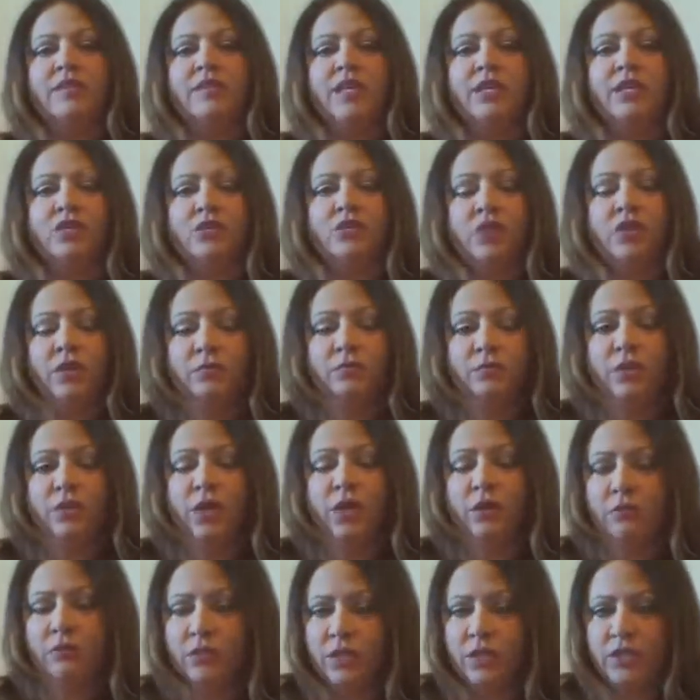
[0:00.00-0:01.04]
and you're not
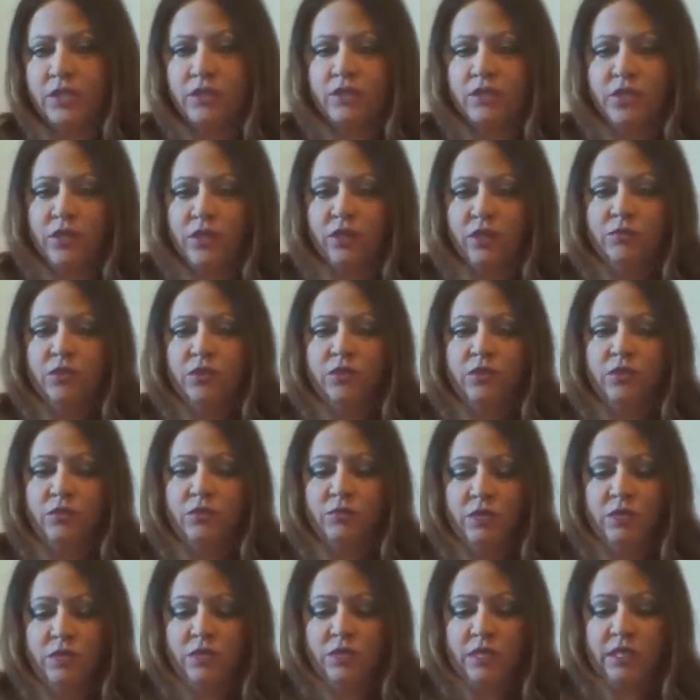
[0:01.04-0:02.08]
humbling yourself to
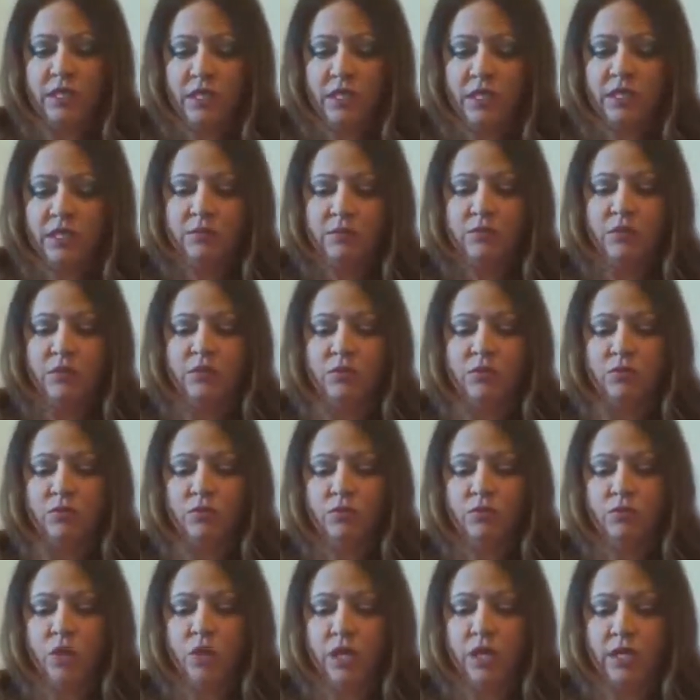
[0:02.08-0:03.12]
submit to Him, to
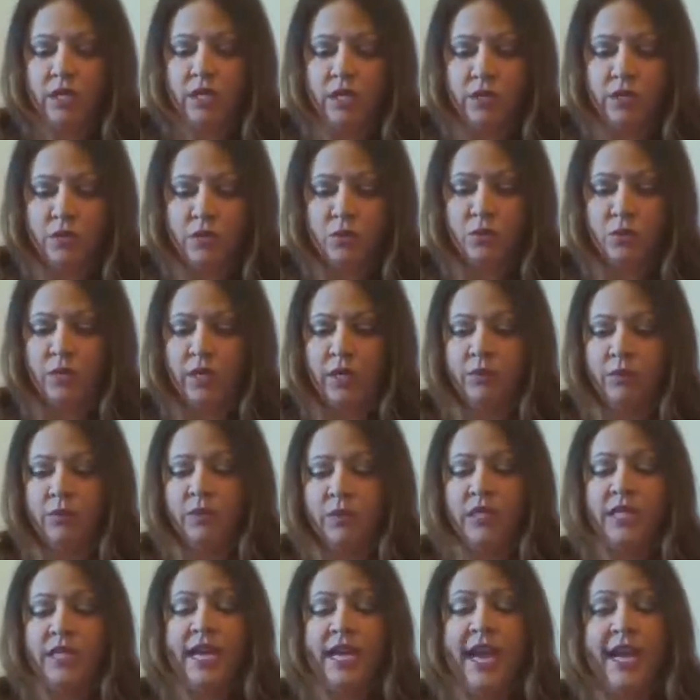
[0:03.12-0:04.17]
walk in His way and
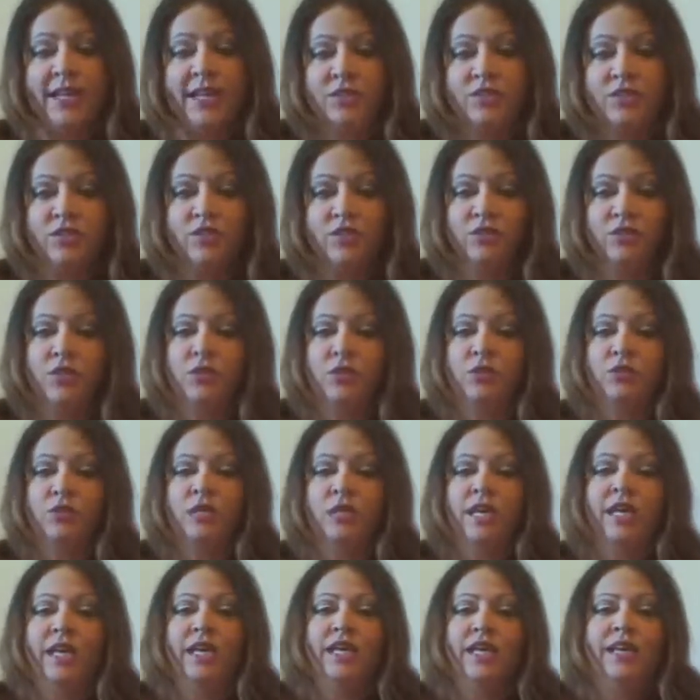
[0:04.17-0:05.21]
what He asks of
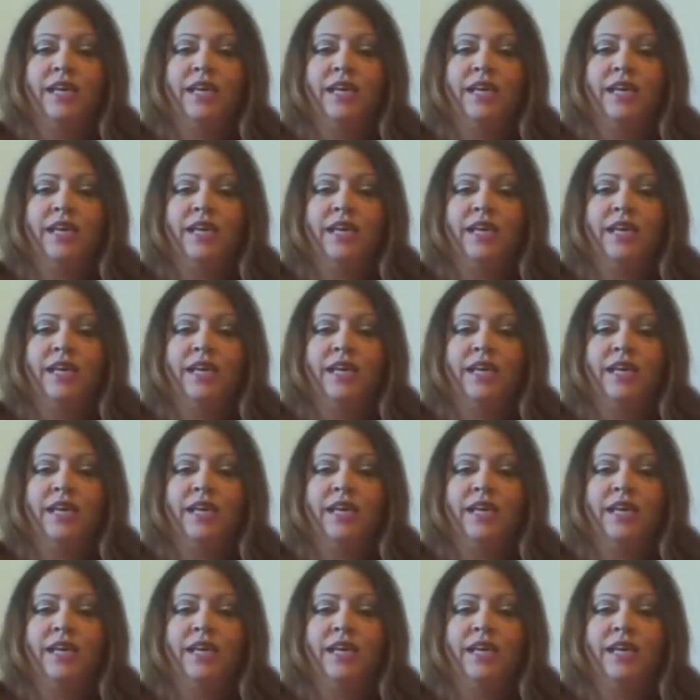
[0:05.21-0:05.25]
you,